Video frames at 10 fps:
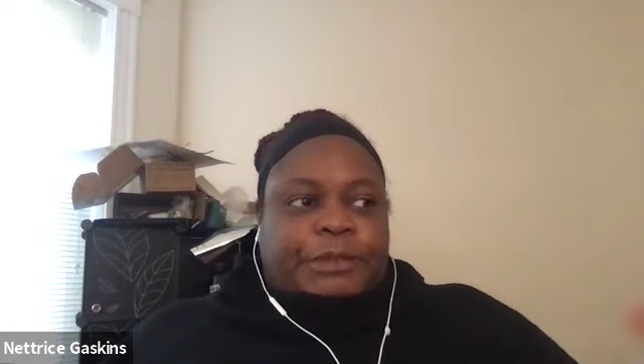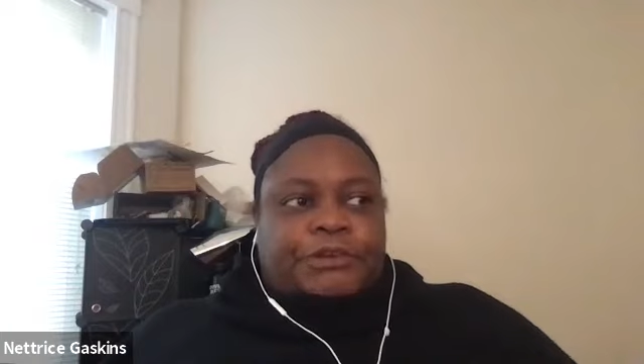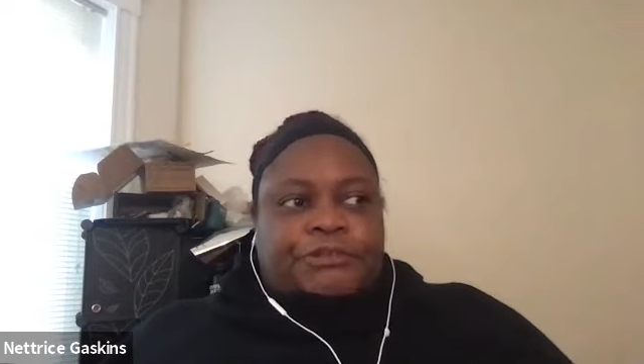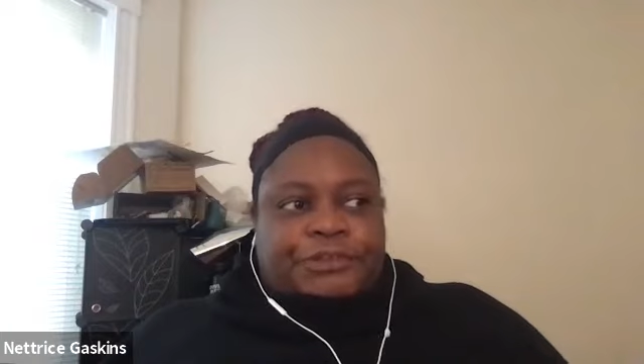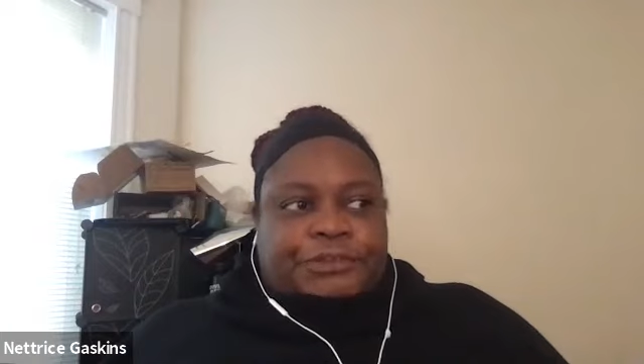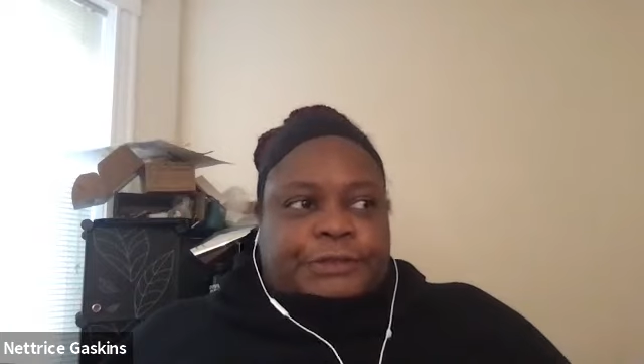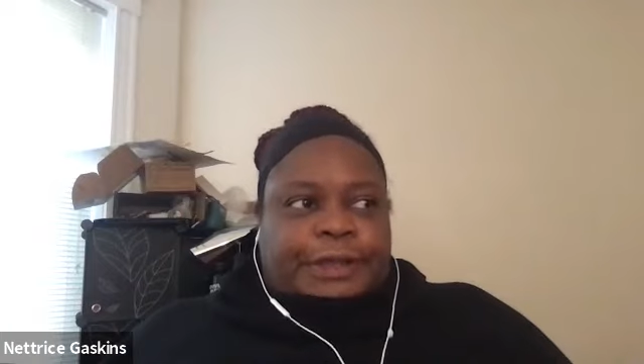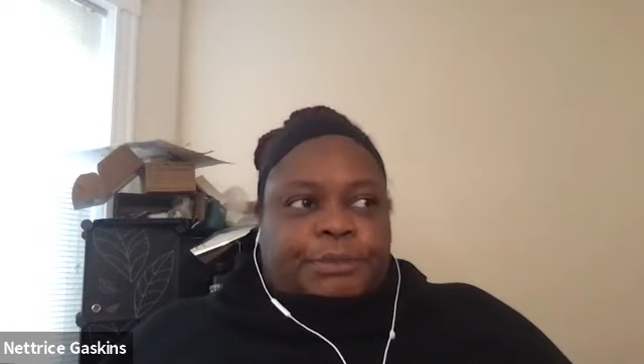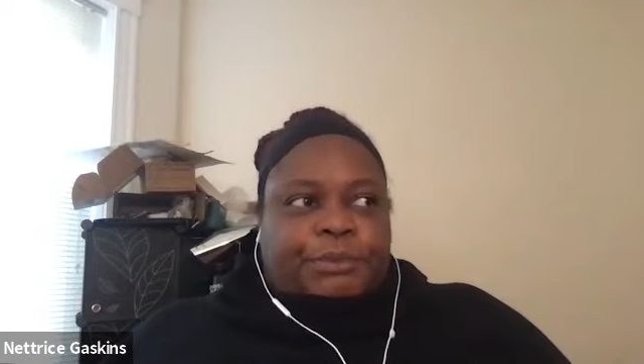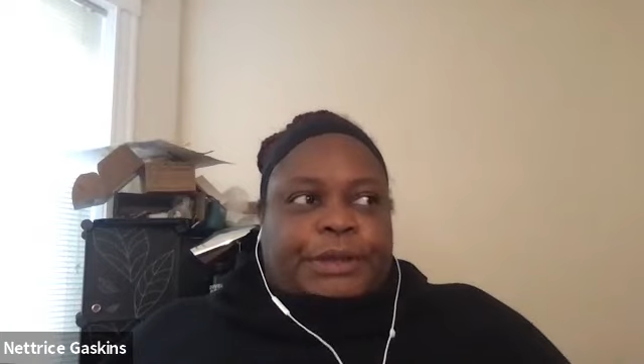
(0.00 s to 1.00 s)
literature
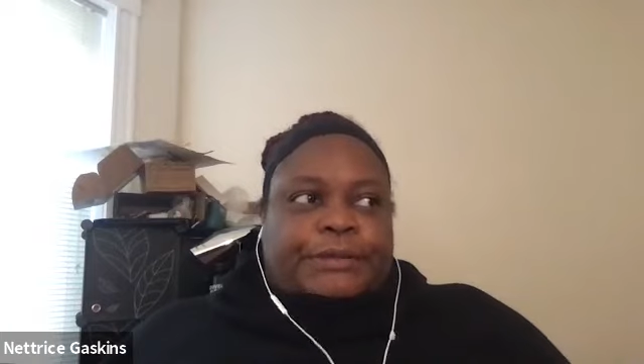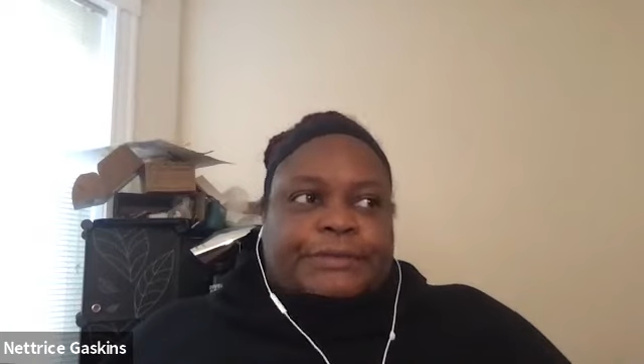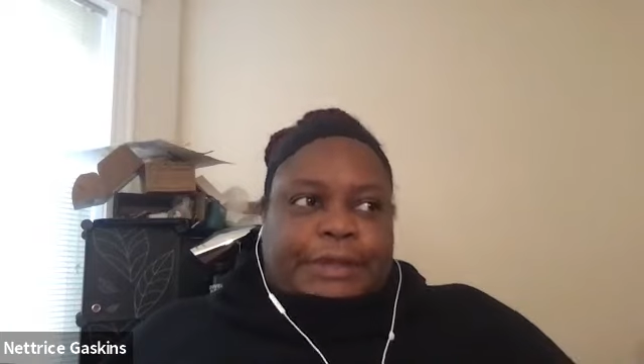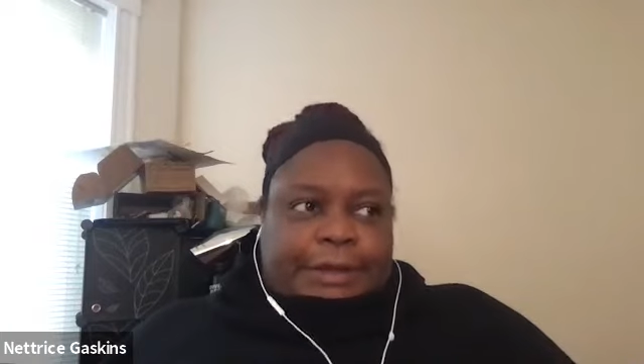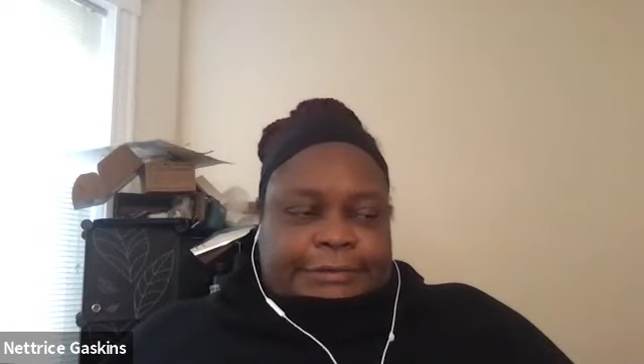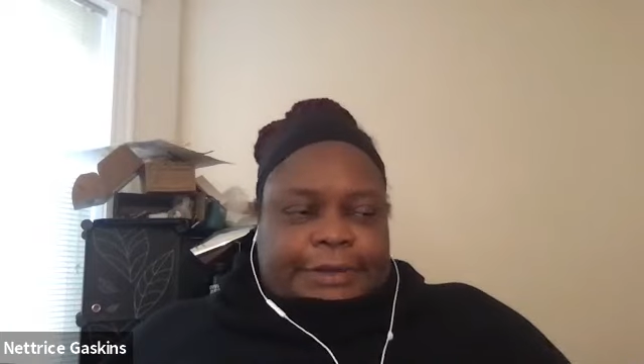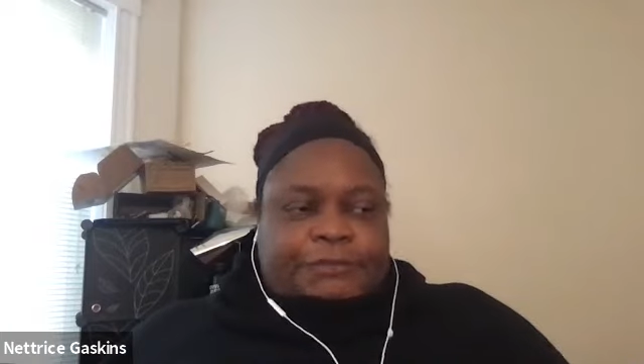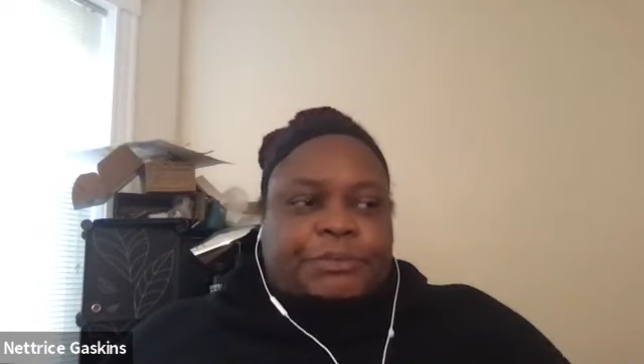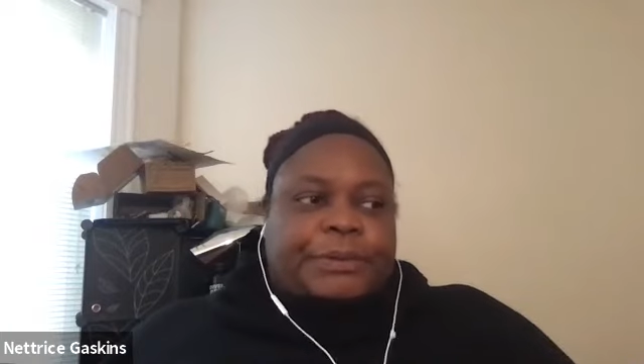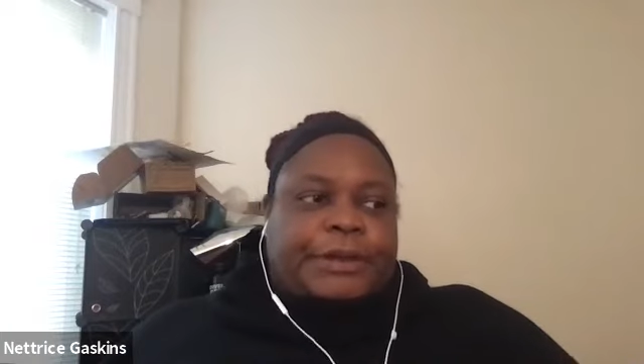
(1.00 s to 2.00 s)
standpoint, it's like
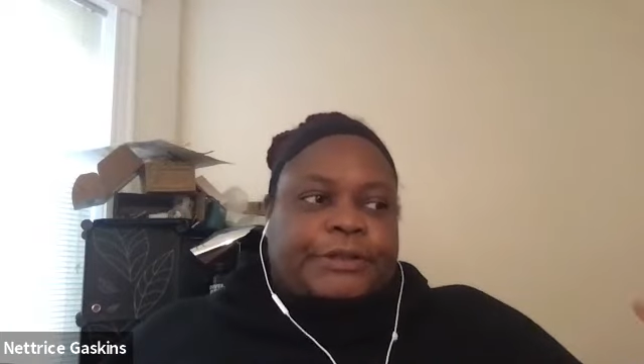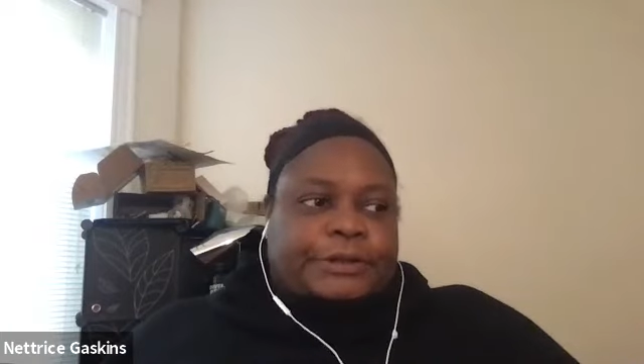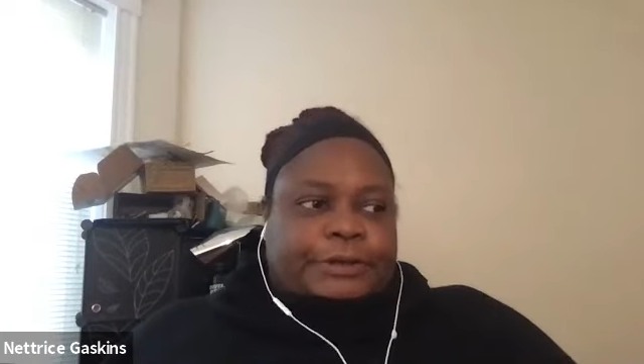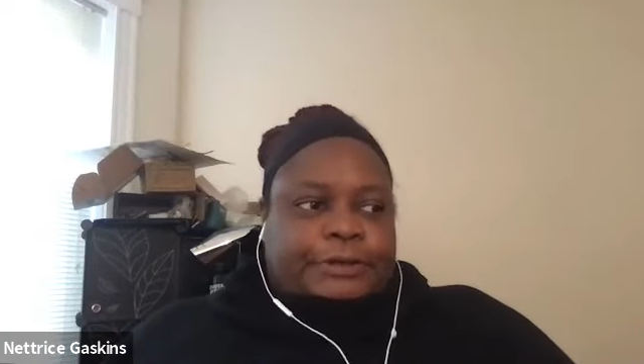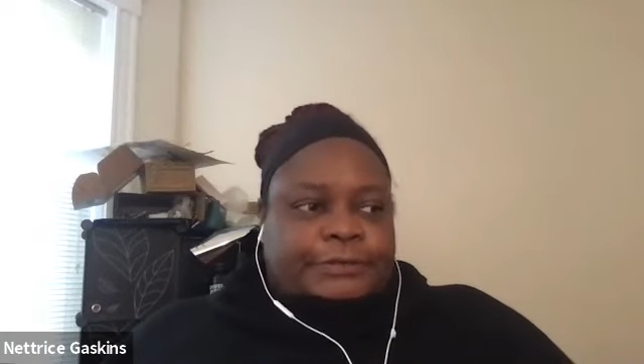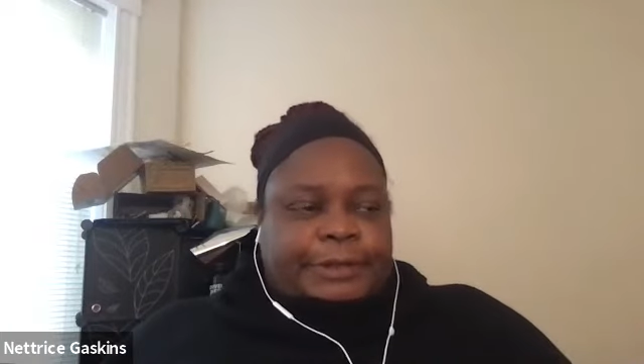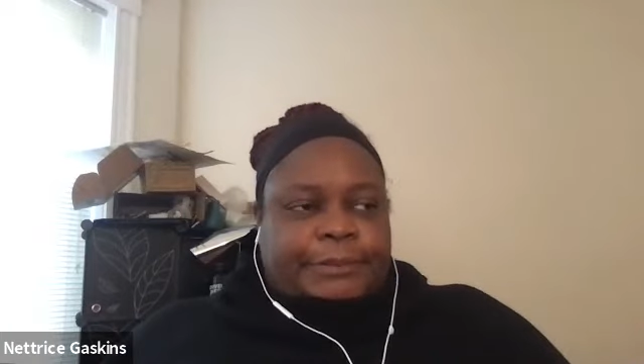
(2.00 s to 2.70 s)
Octavia Butler,